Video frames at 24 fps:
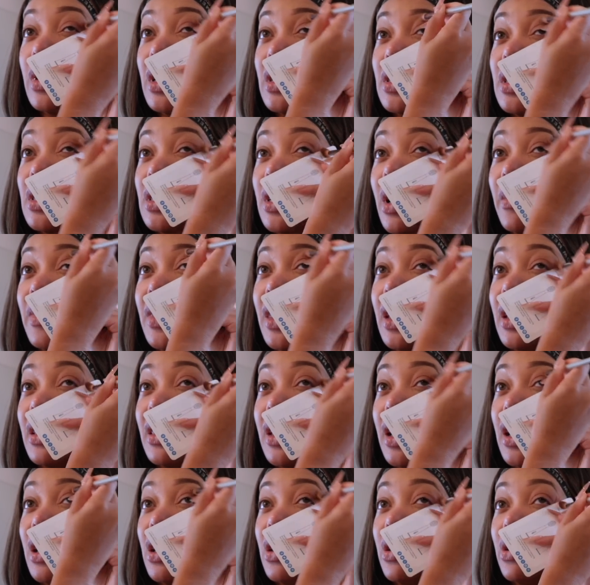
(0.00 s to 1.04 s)
is something
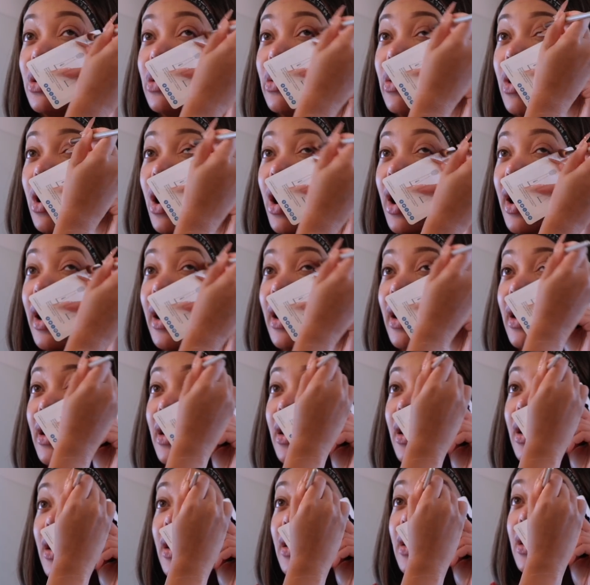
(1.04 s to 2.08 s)
that you are,
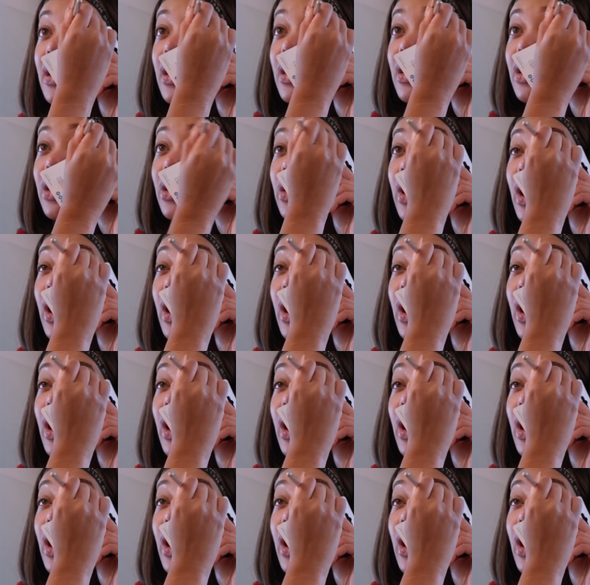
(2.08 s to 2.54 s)
you